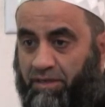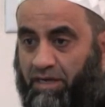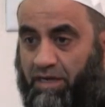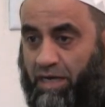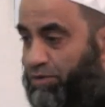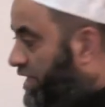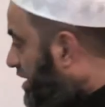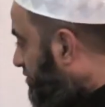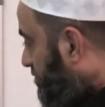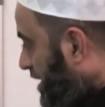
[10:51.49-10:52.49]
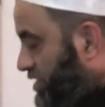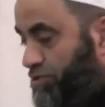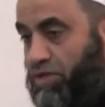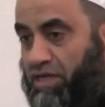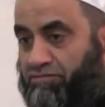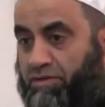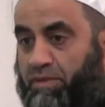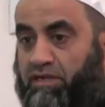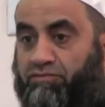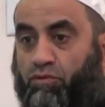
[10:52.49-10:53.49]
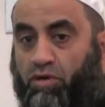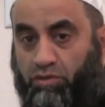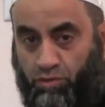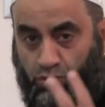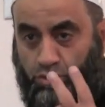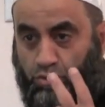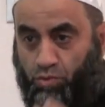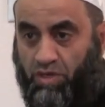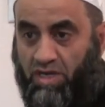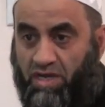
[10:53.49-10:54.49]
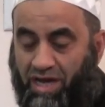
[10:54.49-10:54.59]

I don't have masculine and feminine for two.